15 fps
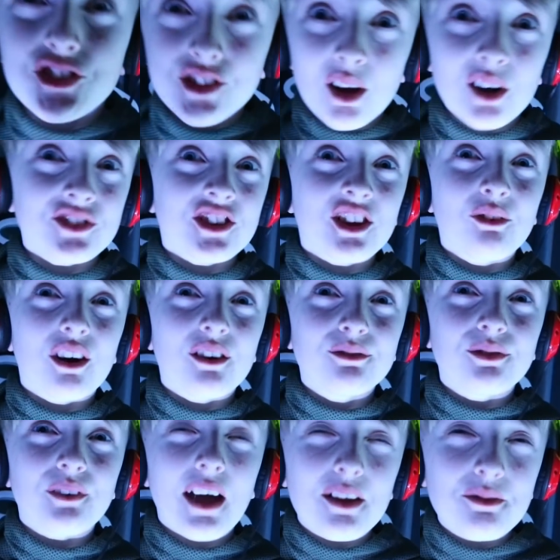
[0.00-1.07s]

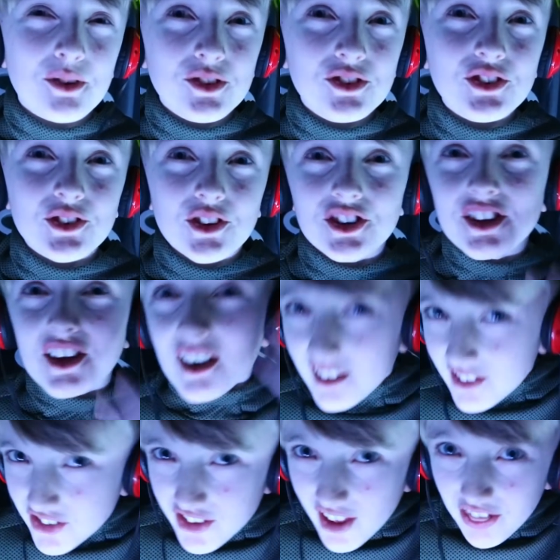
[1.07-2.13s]
Scotty1500
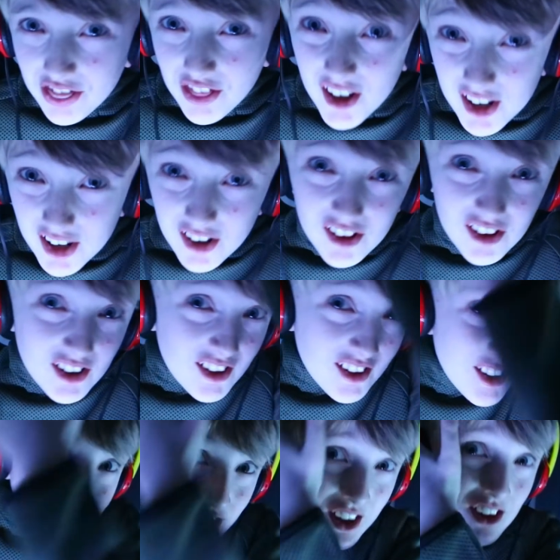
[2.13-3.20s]
said that
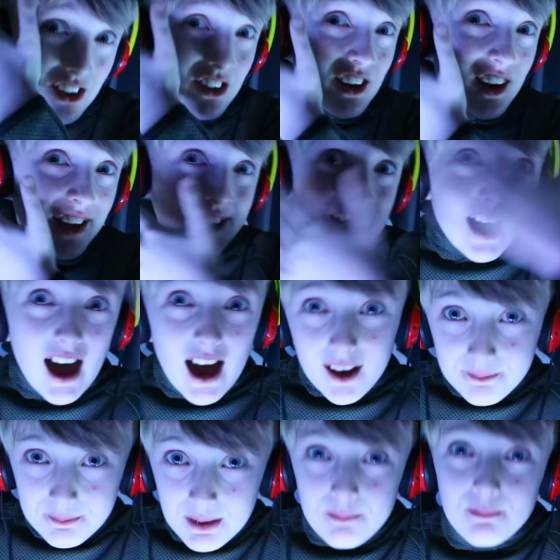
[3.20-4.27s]
they look like a
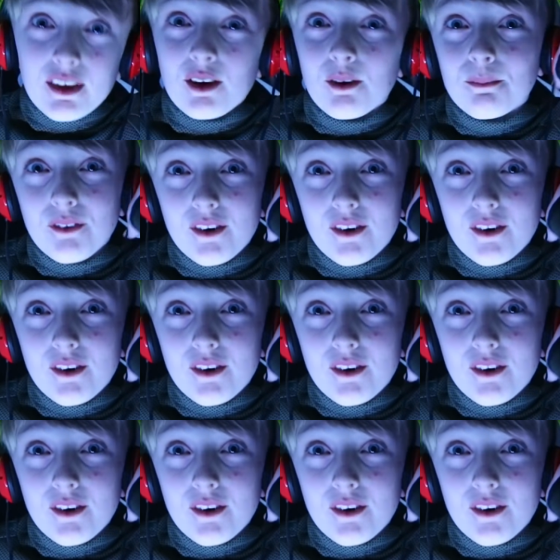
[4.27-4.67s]
Happy Meal